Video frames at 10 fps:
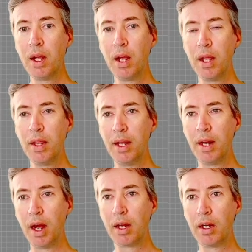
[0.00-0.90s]
And then
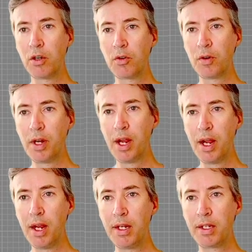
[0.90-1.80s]
I'm going to
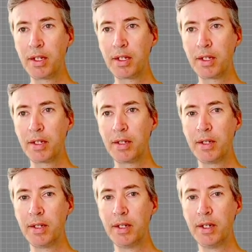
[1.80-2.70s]
create
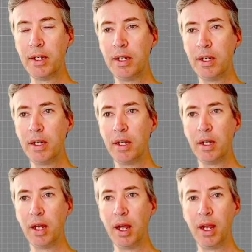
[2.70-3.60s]

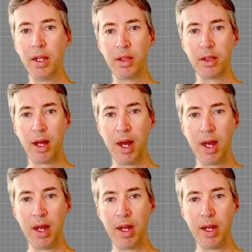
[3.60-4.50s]
a
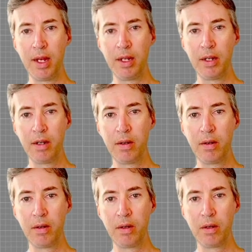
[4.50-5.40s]
line
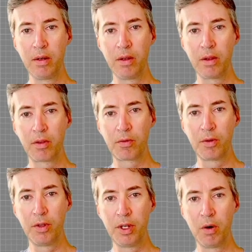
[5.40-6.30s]

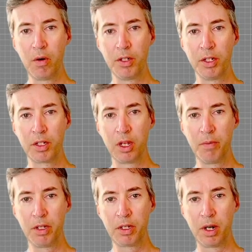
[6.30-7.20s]
through the origin. So let me
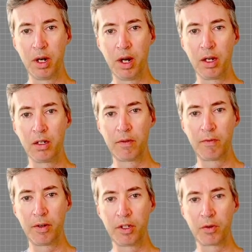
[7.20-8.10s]
start. I'm going to
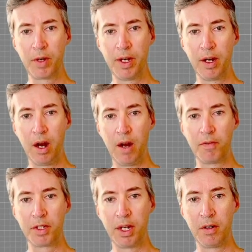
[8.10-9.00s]
first create it off
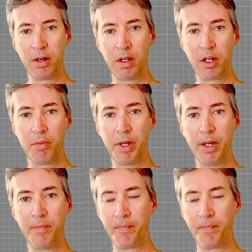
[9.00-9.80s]
center a little bit.